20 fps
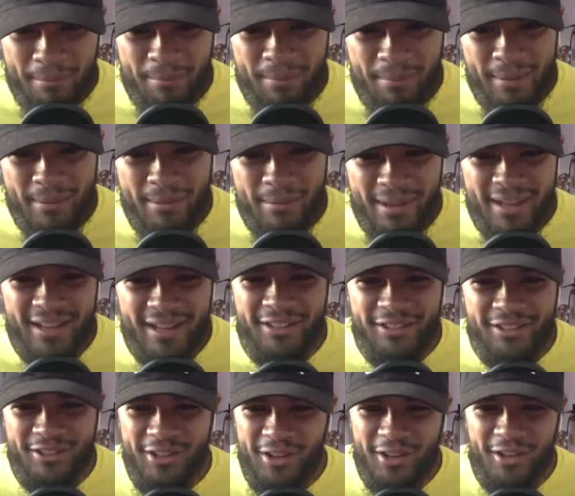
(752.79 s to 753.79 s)
baby making
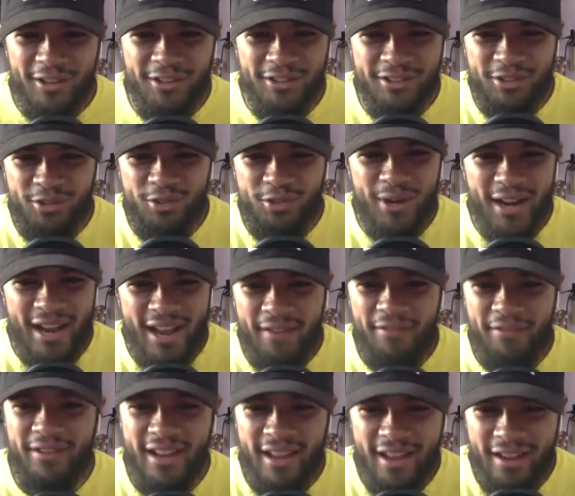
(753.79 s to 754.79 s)
songs
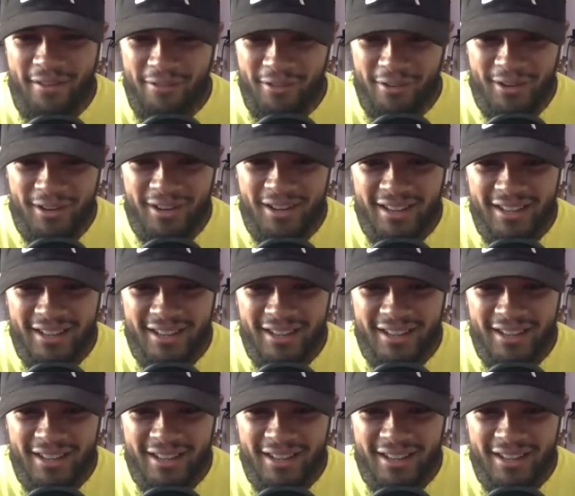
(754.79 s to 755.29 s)
draft ever.